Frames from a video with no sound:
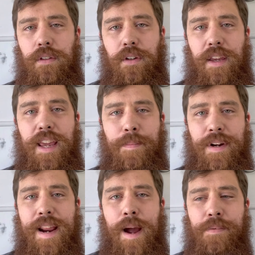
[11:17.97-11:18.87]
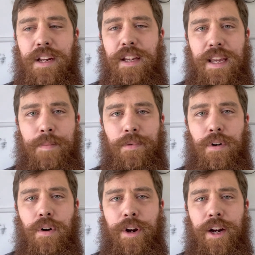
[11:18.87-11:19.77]
keep adapting, keep
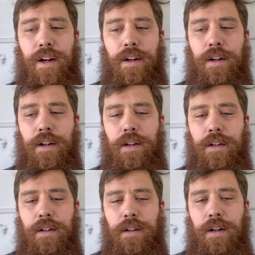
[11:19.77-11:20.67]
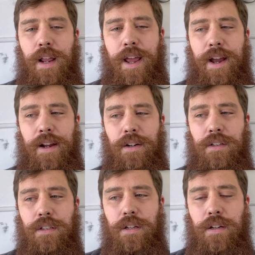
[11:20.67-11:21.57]
growing,
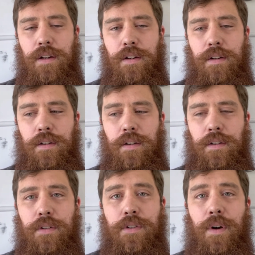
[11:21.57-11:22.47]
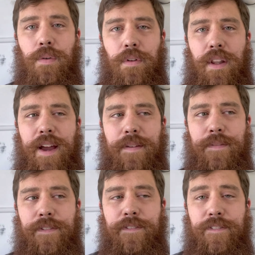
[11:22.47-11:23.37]
and don't let
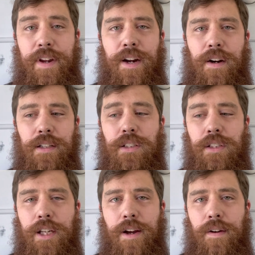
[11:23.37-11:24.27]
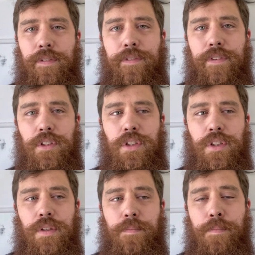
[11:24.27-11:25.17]
fear itself
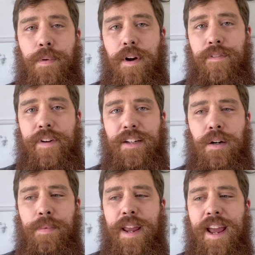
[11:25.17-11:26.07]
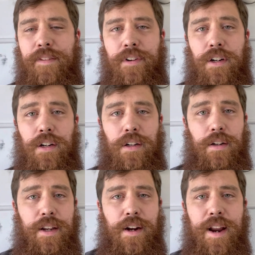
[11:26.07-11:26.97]
affect our behavior
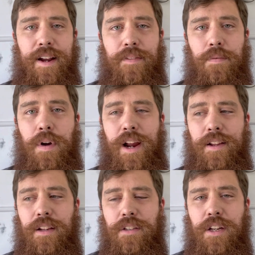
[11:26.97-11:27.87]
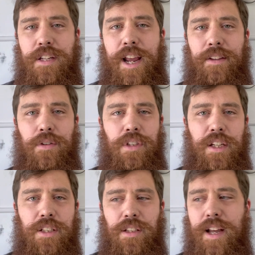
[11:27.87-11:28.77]
in a negative way. To take those
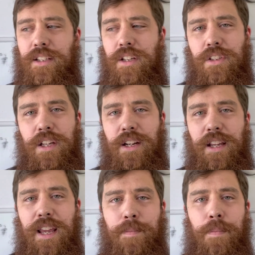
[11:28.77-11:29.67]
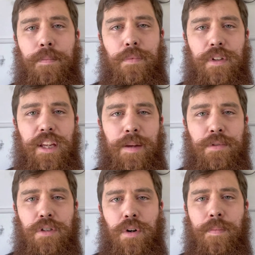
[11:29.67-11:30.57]
things as lessons and to keep
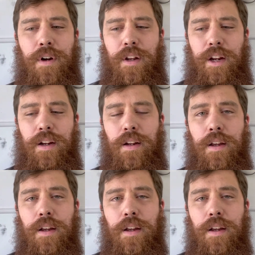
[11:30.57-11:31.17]
snowballing